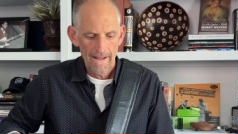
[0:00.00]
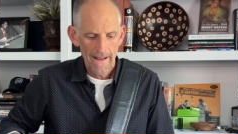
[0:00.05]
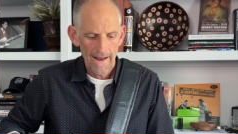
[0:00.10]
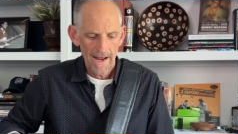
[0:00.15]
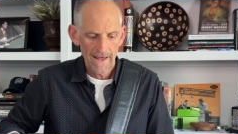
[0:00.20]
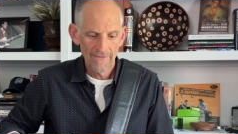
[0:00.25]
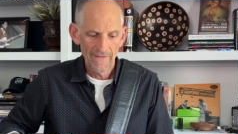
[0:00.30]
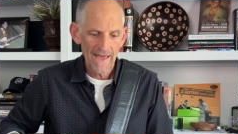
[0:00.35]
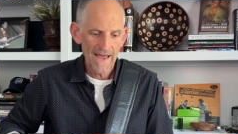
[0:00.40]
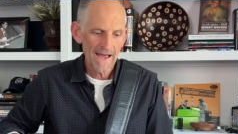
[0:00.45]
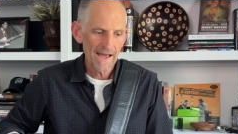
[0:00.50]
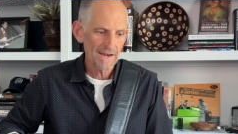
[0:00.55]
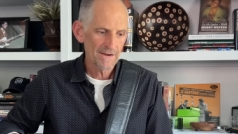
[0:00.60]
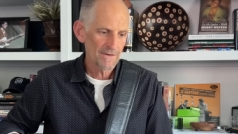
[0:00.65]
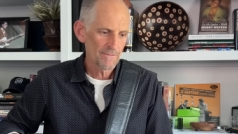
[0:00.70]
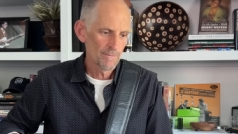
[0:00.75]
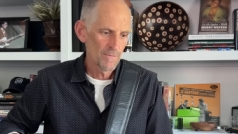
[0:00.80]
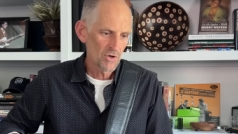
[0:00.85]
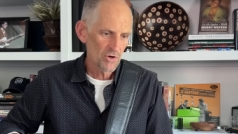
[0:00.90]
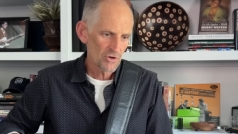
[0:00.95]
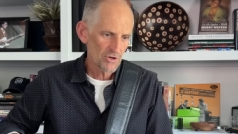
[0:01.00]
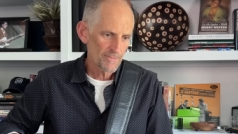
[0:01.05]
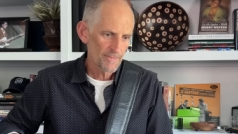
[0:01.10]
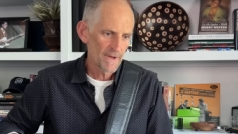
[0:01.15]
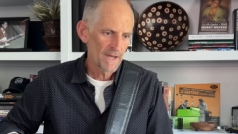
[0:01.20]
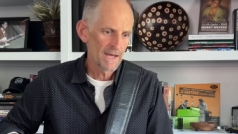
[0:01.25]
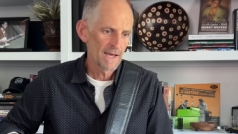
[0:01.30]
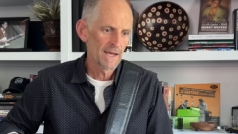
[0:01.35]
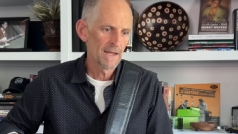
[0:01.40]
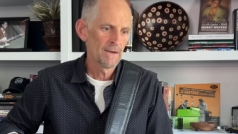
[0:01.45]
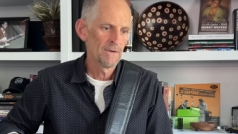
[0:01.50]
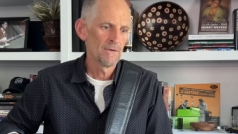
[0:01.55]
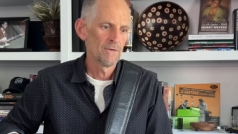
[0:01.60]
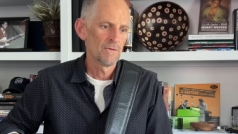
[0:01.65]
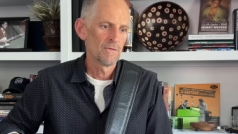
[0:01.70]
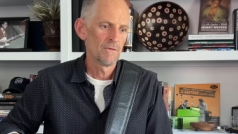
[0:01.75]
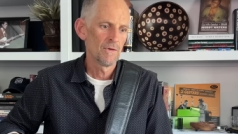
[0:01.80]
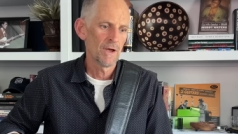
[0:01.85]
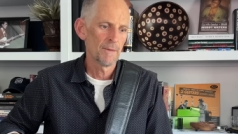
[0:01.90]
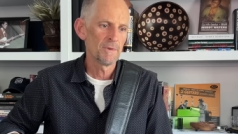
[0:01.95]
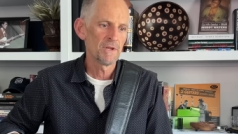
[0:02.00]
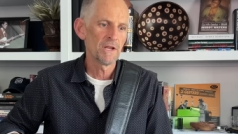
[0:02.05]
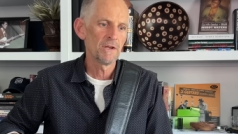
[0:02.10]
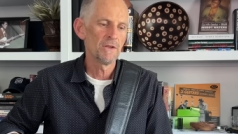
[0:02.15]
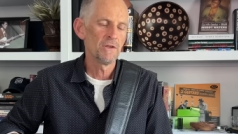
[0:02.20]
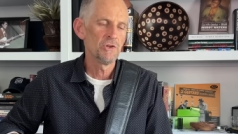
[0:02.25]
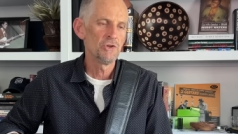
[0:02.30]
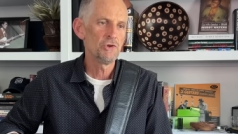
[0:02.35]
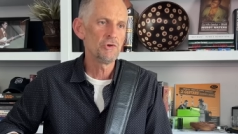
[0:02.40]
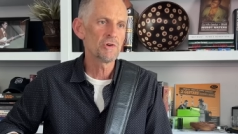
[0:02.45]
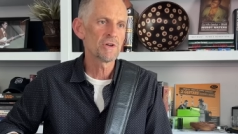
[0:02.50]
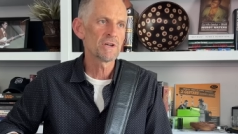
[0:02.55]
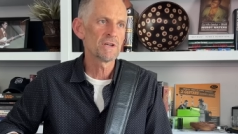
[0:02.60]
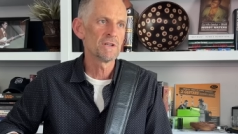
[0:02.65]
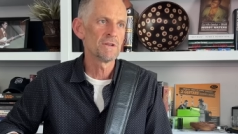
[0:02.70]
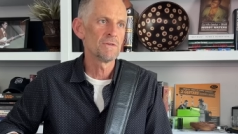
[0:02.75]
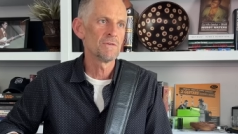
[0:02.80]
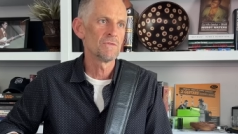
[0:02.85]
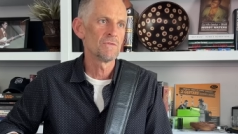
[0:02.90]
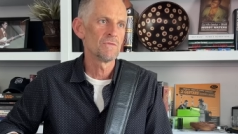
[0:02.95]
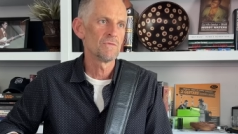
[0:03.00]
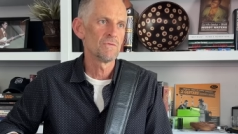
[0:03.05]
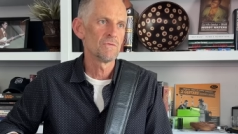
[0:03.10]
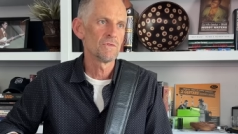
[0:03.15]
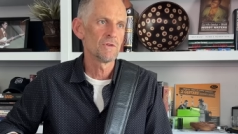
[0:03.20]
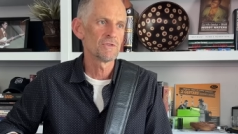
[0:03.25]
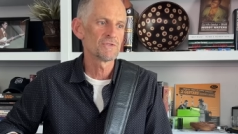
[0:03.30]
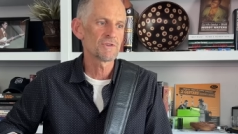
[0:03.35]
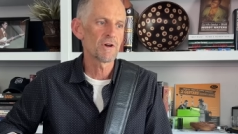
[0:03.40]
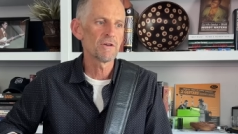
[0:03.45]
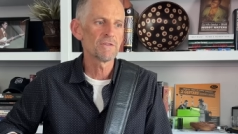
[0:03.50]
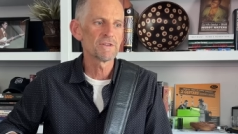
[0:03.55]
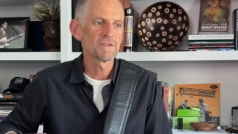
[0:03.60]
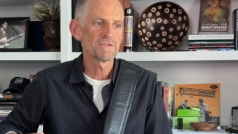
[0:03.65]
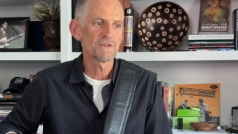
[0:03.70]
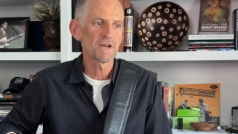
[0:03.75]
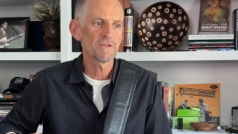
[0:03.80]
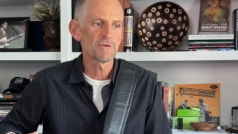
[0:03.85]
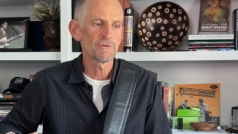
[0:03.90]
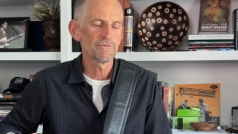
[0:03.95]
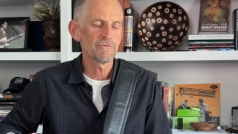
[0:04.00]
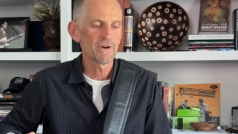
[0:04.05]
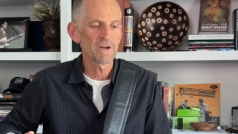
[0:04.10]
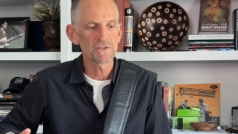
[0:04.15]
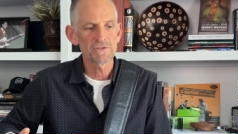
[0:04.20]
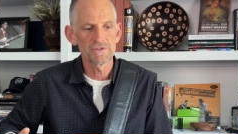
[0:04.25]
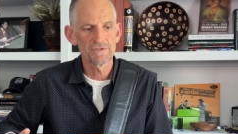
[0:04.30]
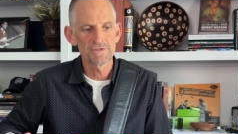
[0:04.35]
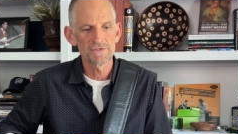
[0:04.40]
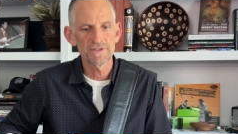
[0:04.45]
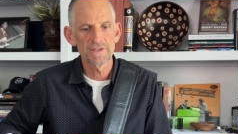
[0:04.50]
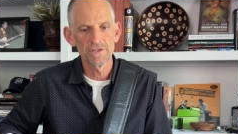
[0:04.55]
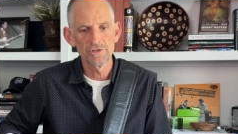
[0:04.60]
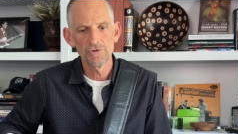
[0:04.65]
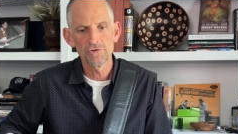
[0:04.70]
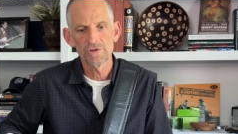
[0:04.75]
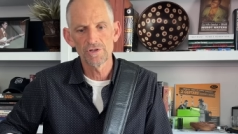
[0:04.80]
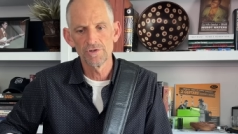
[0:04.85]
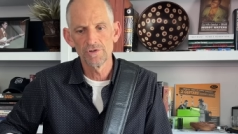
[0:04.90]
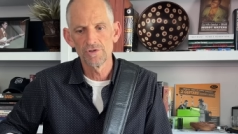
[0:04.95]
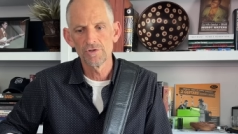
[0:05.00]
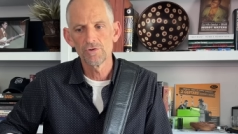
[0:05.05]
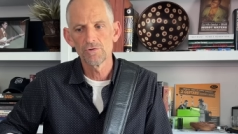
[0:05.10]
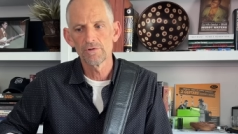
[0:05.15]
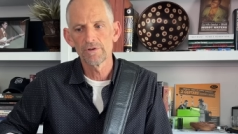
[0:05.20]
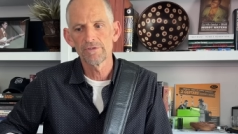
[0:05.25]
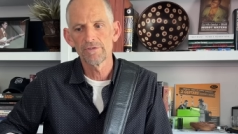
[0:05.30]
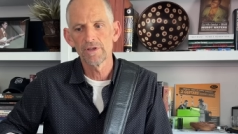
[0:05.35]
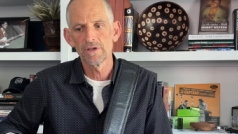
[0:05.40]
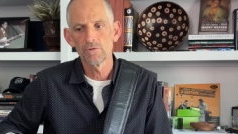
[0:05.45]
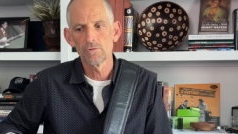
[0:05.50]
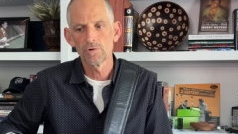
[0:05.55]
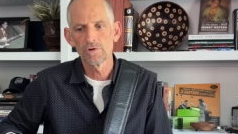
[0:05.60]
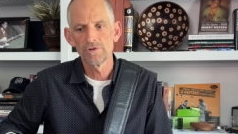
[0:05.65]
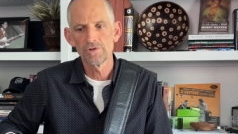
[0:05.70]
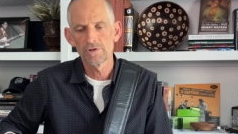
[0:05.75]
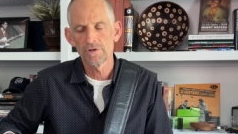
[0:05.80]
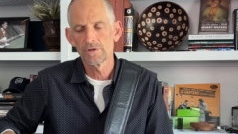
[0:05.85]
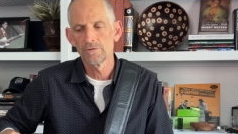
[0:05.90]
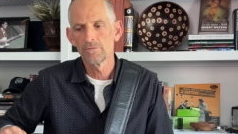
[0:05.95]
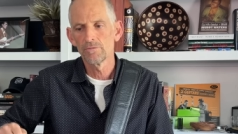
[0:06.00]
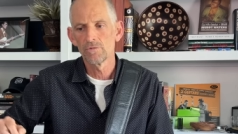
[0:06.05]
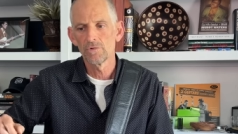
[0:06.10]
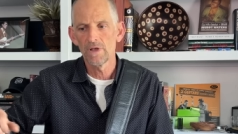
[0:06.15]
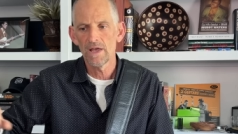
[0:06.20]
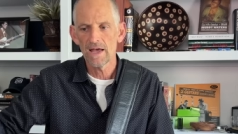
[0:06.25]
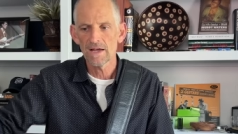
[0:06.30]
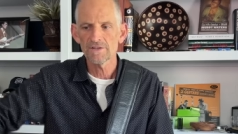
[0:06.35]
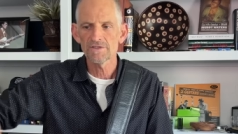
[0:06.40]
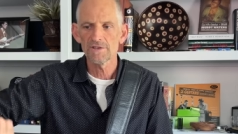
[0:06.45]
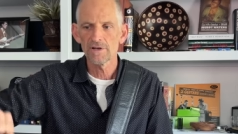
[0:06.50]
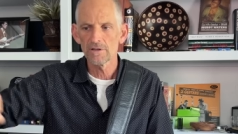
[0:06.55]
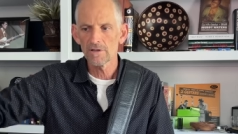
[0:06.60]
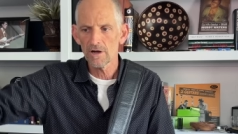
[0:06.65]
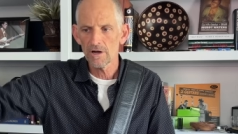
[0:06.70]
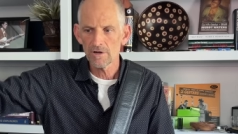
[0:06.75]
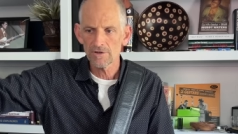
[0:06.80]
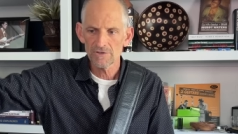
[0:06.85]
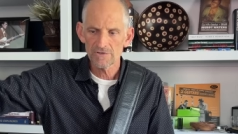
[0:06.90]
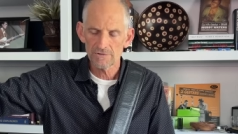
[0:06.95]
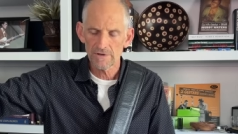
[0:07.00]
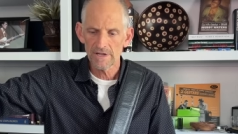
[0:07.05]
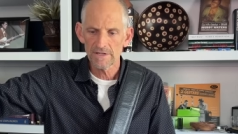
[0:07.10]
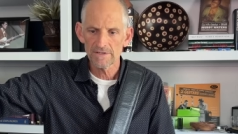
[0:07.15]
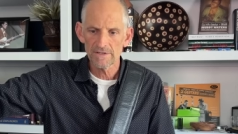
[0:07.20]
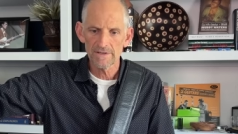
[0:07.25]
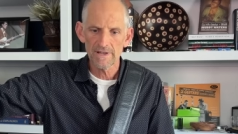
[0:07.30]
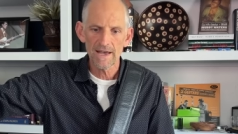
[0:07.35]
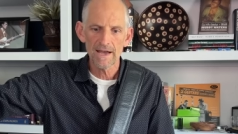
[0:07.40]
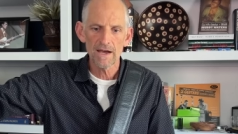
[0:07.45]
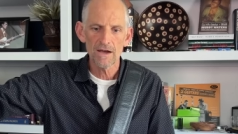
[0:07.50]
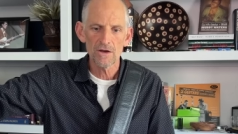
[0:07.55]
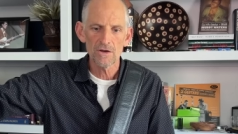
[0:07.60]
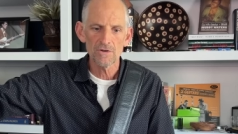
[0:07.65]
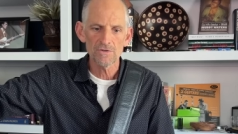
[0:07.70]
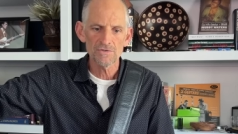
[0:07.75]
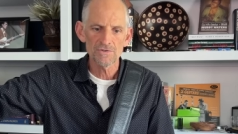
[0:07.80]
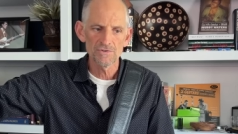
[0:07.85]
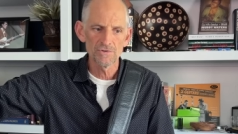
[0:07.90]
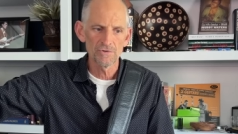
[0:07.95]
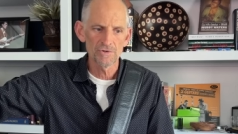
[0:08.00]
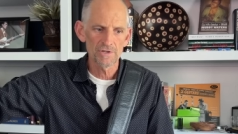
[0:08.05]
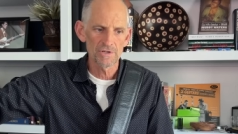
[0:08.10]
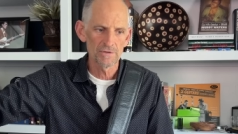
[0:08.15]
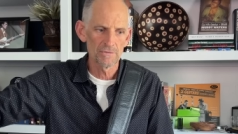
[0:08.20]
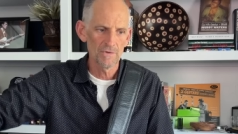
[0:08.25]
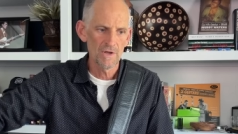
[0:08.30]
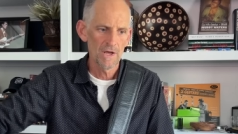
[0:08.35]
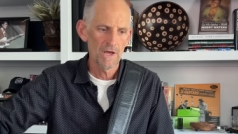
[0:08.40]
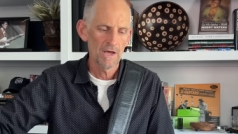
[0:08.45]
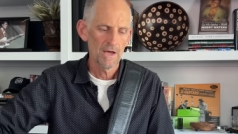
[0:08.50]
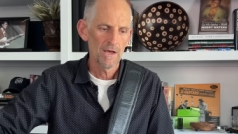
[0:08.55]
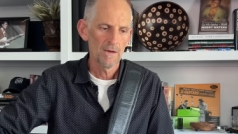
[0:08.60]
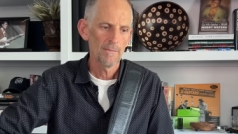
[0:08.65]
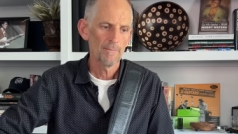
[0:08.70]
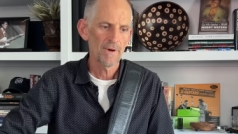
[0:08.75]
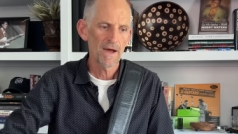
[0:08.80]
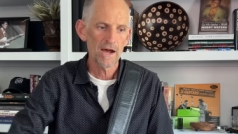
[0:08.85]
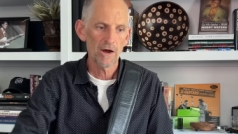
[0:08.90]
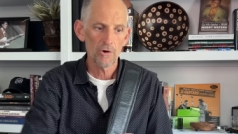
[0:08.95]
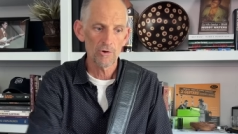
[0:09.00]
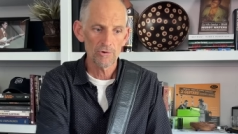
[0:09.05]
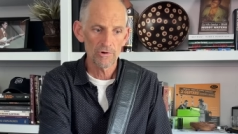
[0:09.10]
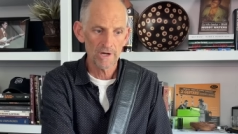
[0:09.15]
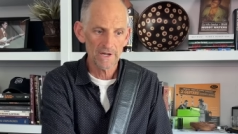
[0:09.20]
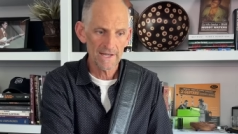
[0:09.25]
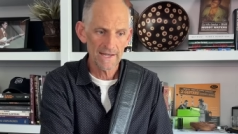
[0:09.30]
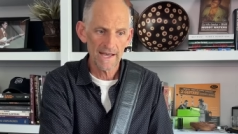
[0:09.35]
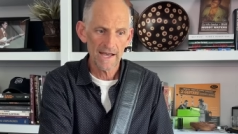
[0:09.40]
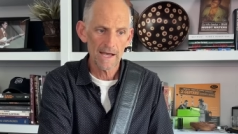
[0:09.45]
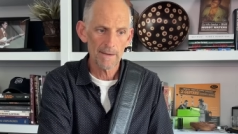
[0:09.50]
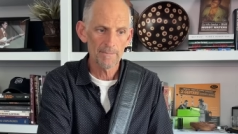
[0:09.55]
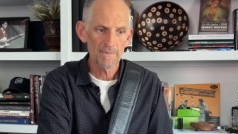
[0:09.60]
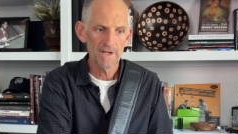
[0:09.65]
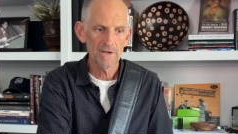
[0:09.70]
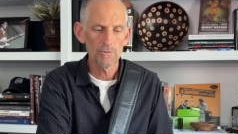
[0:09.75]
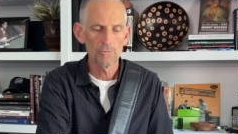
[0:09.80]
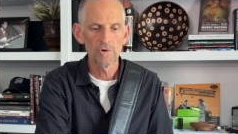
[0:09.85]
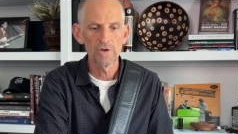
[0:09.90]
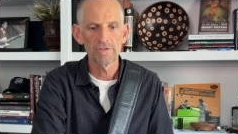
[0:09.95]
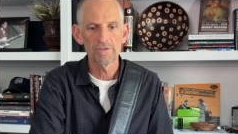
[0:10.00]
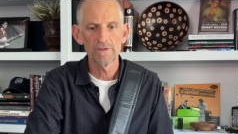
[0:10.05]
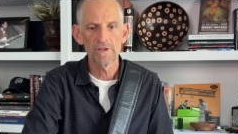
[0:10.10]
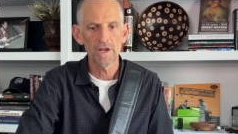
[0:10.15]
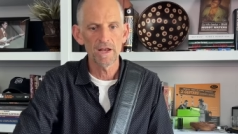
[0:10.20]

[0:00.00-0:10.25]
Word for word: And that Milkman, I mean, you can, there's all these other functions that you can do with it where you can XLR straight to the house, you can power a cabinet with it.